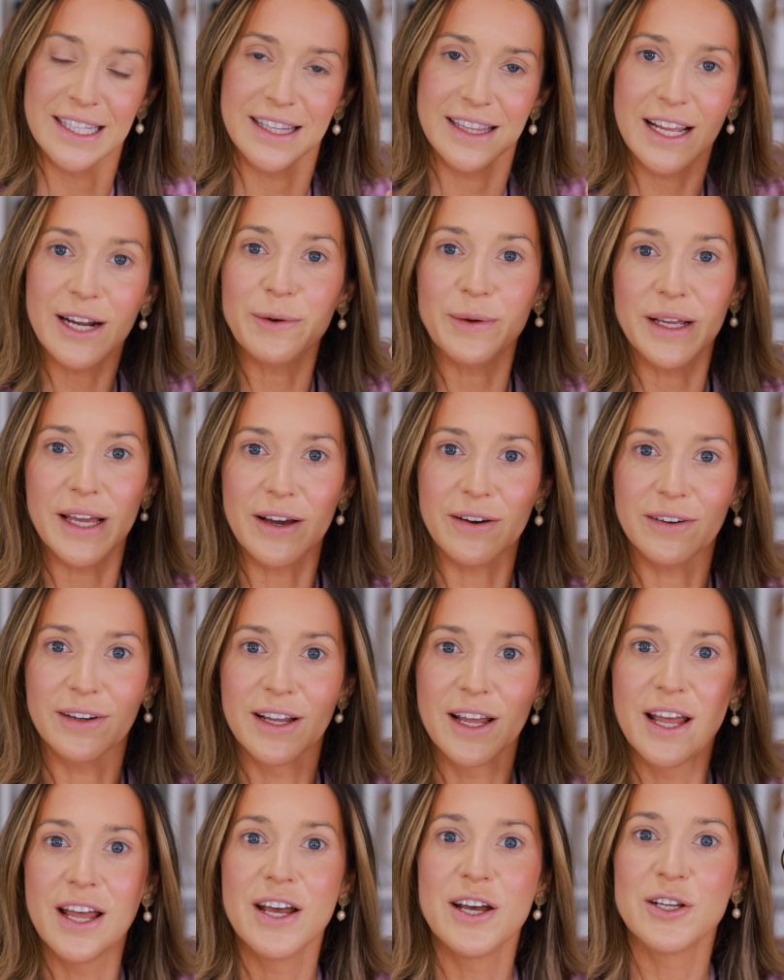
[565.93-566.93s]
There we go.
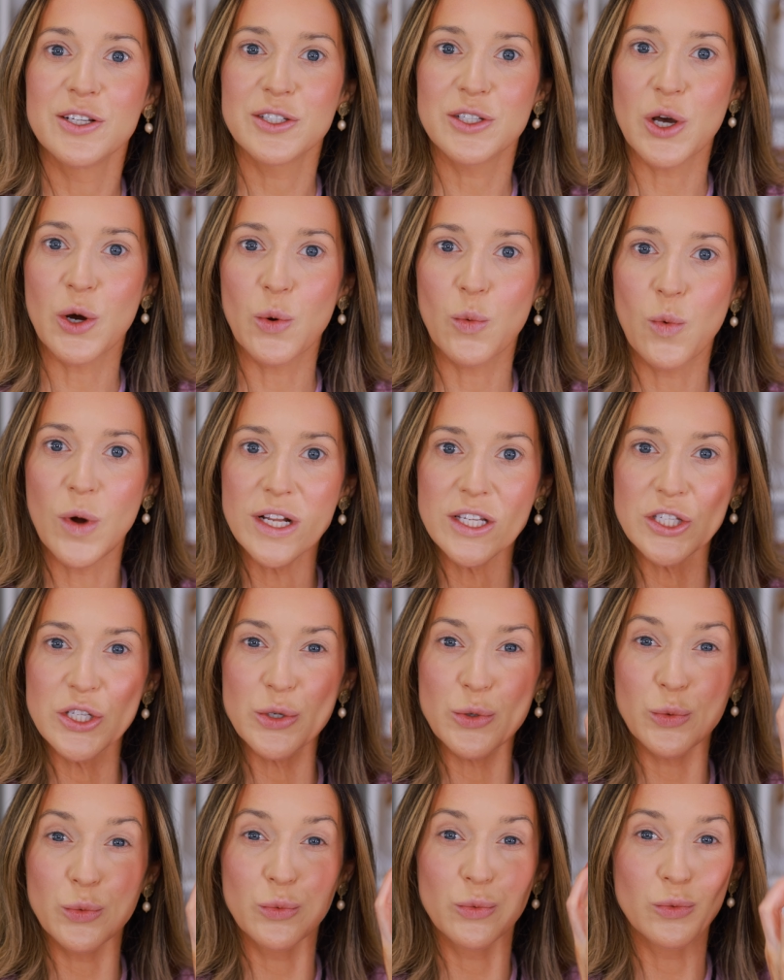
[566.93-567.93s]
So once
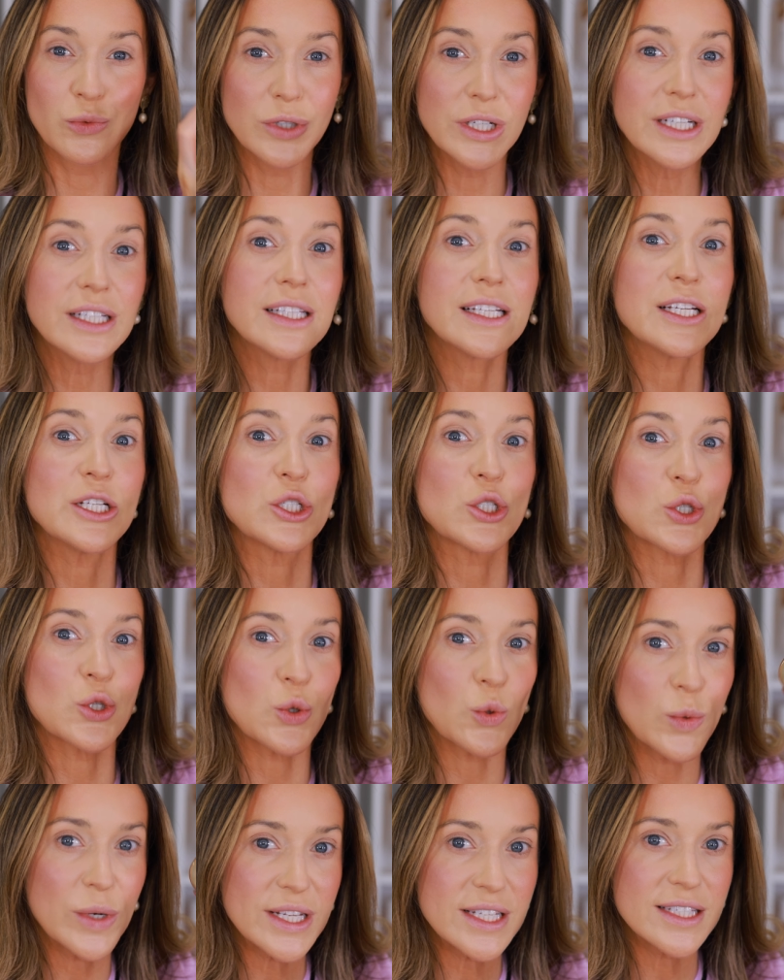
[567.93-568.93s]
you really
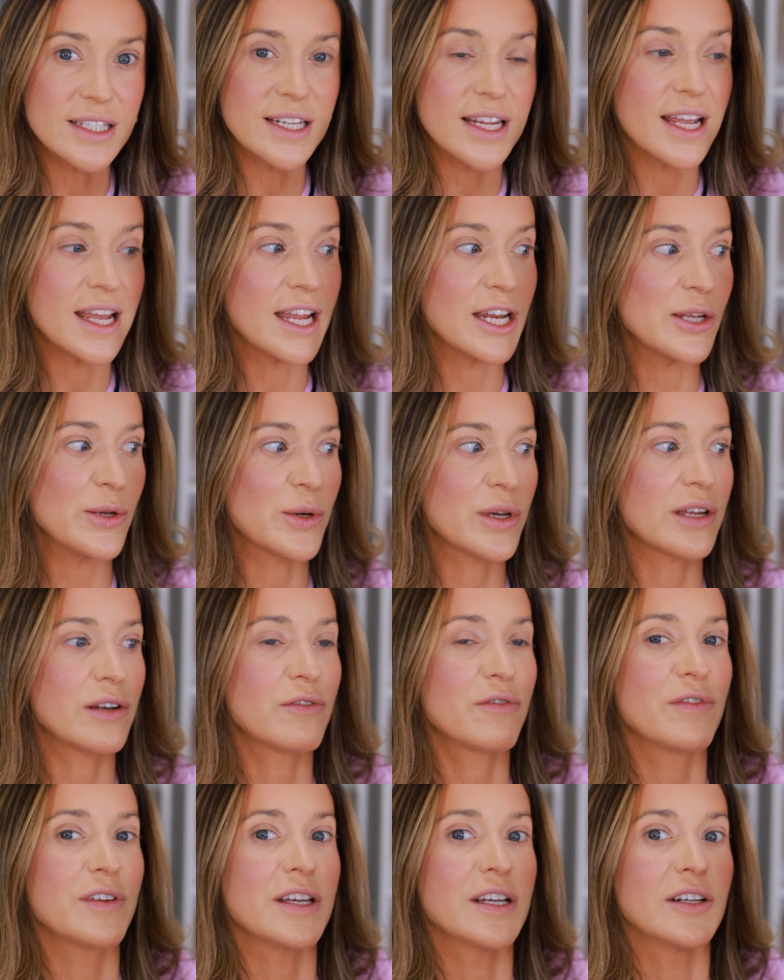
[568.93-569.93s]
twist it and you can
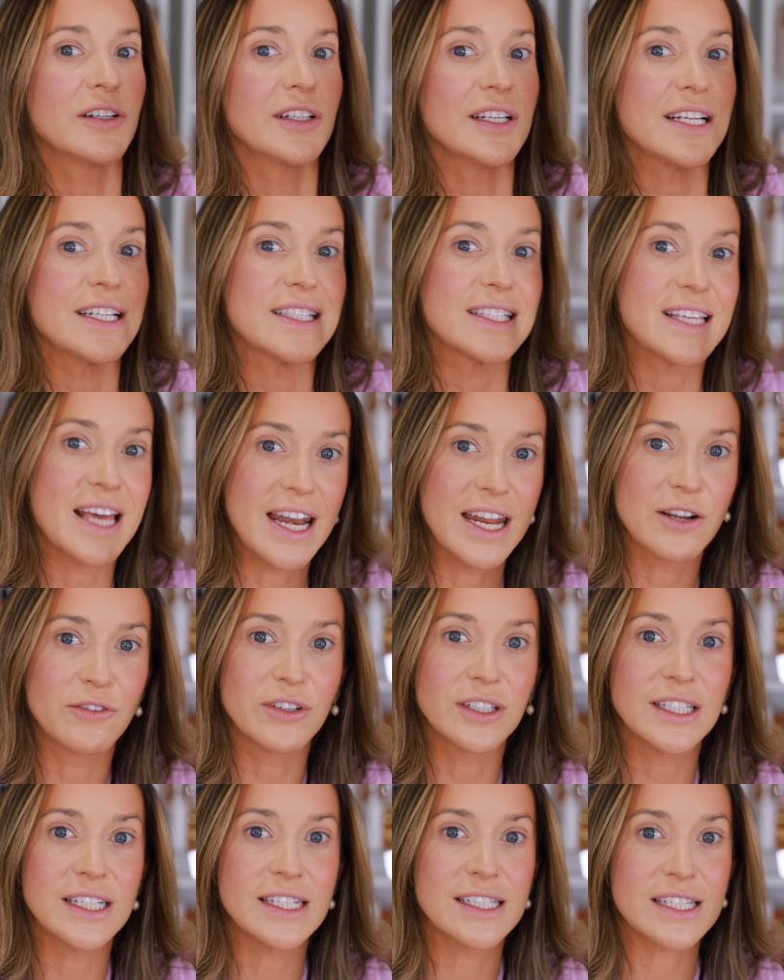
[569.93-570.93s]
feel it's getting
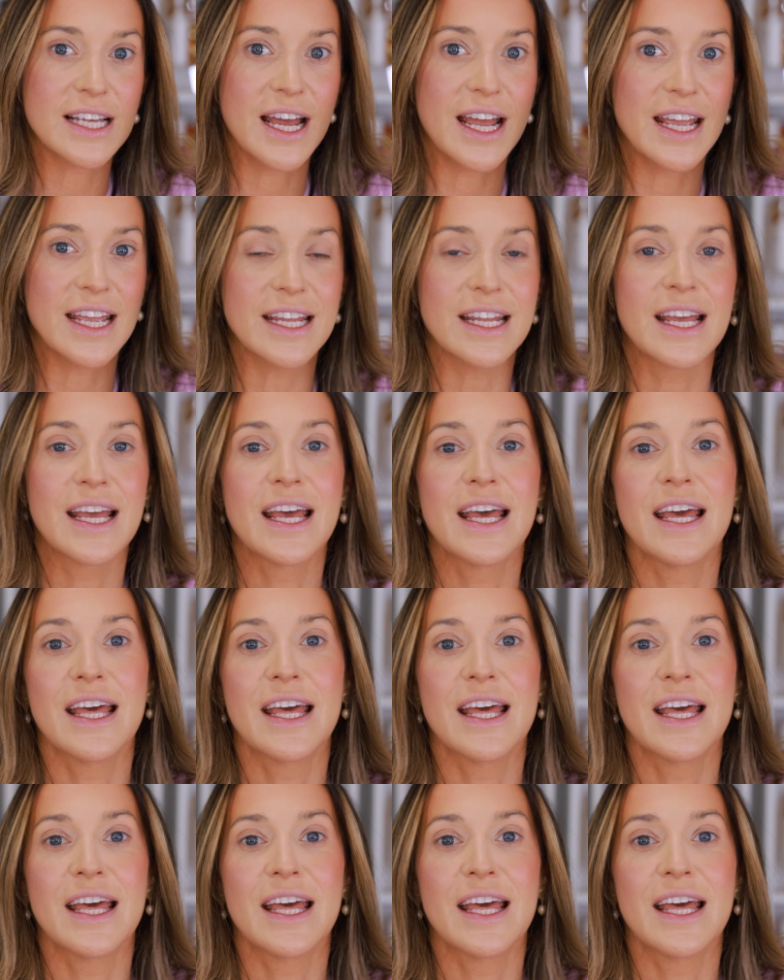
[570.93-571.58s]
really tight,